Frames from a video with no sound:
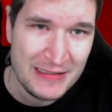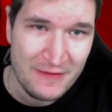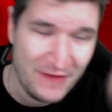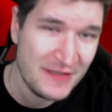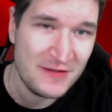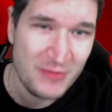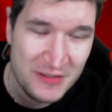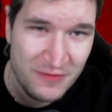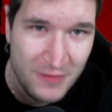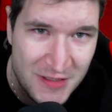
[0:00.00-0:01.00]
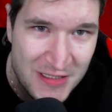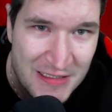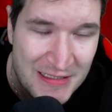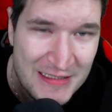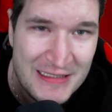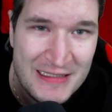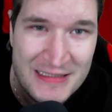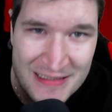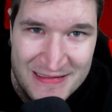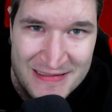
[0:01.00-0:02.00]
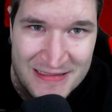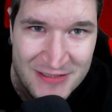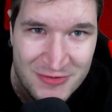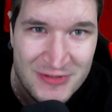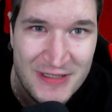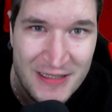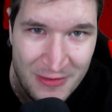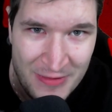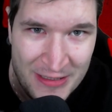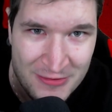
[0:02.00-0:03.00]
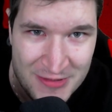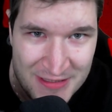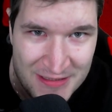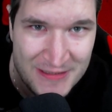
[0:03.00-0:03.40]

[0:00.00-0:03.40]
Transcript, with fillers: Thank you so much for watching and I'll see you around.